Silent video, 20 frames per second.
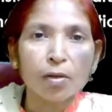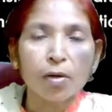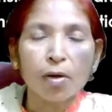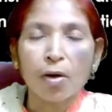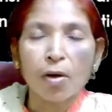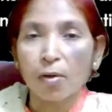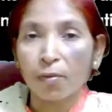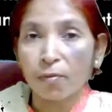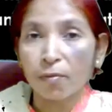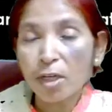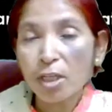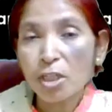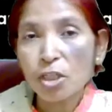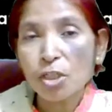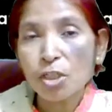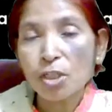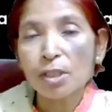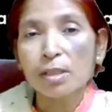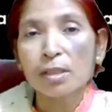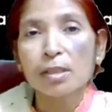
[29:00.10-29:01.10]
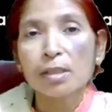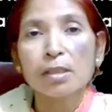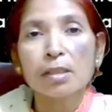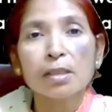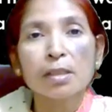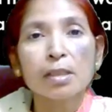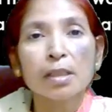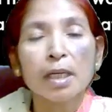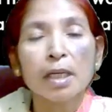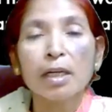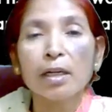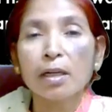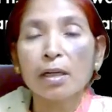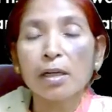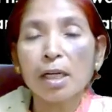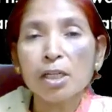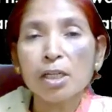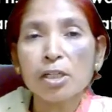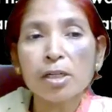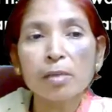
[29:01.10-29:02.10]
on which
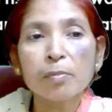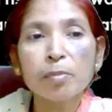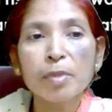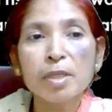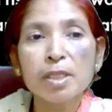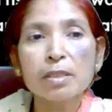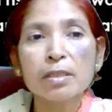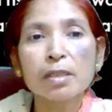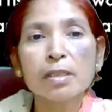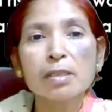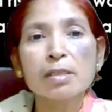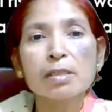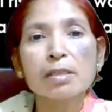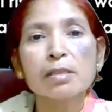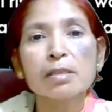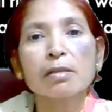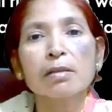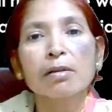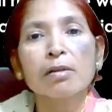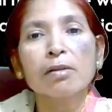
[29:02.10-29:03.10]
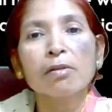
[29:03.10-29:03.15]
international business